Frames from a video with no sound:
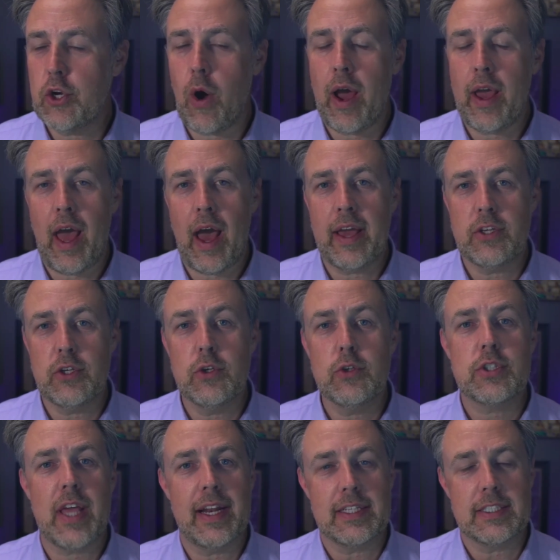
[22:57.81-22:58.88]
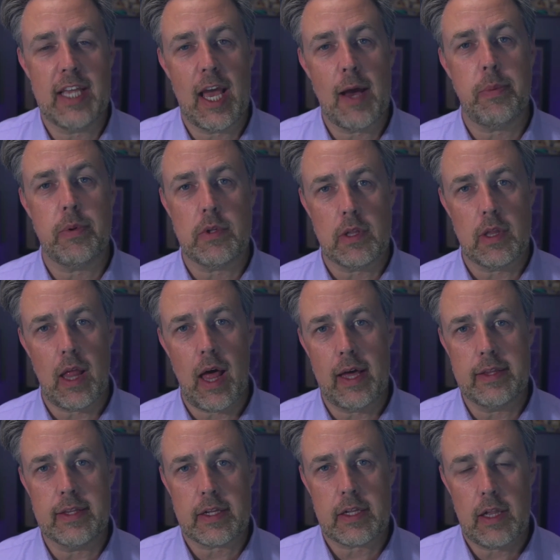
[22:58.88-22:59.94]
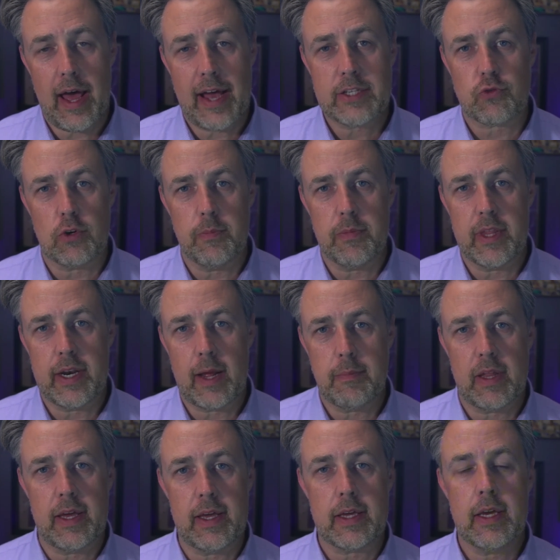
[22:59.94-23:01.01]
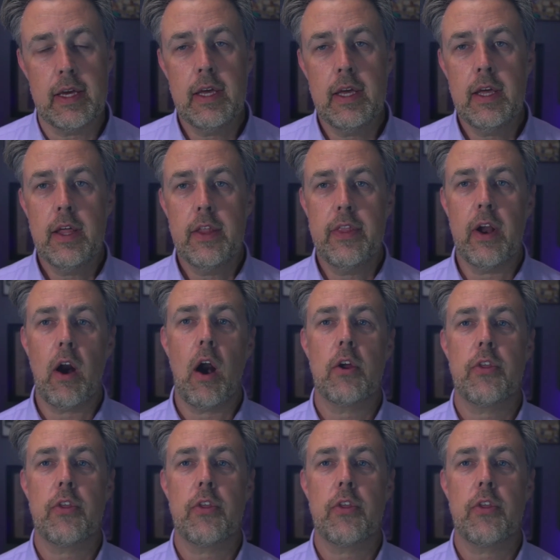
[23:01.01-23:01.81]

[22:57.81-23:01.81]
I use that example a lot in the classroom, that I'm like, there are